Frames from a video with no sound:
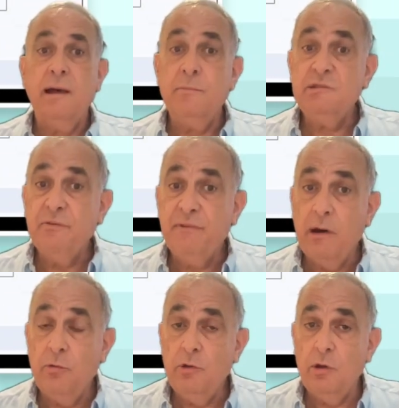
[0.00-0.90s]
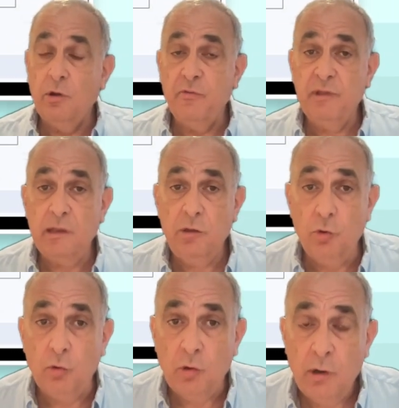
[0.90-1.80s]
I'm the founder of
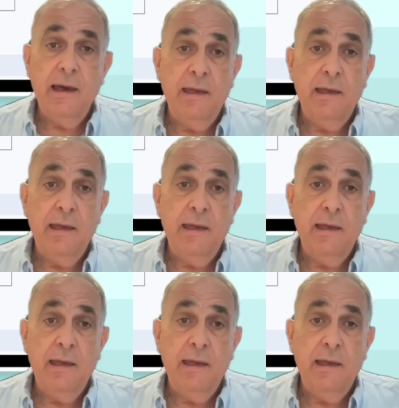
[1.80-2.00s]
NetU,